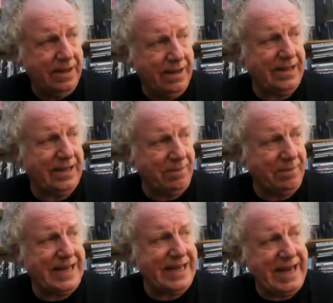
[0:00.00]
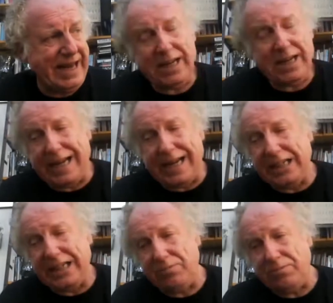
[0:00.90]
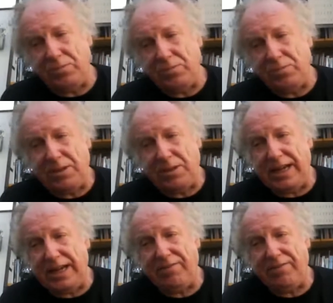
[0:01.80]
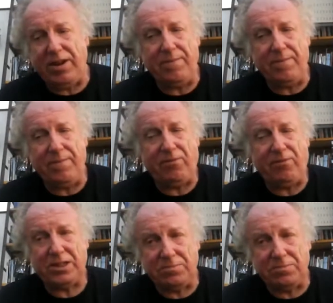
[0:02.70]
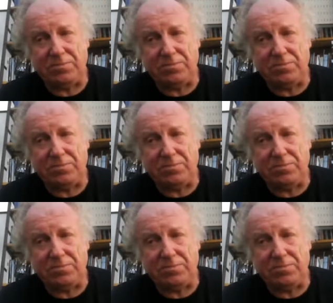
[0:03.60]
that he was taking medication, which was being given to him from a certain